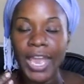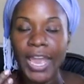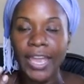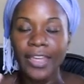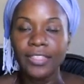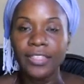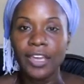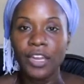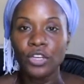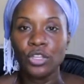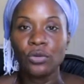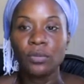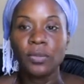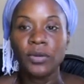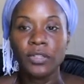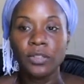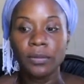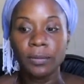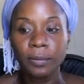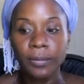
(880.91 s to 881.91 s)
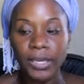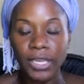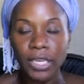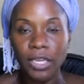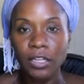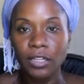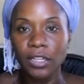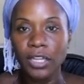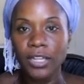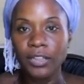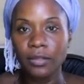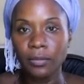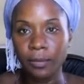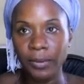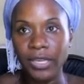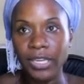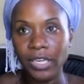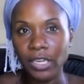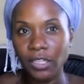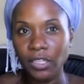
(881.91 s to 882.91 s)
and then you put the peel, and the
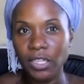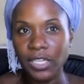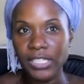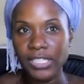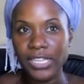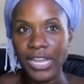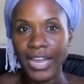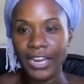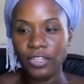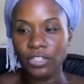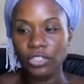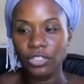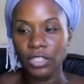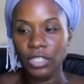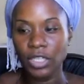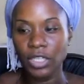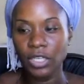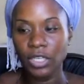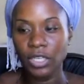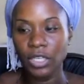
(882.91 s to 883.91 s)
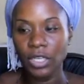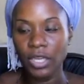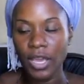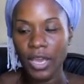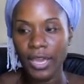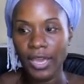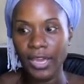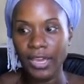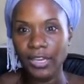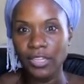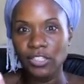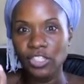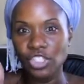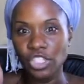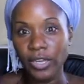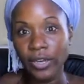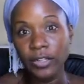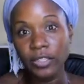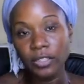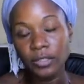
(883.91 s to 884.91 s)
peel is actually a
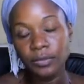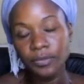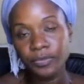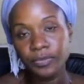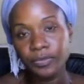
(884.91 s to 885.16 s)
gel,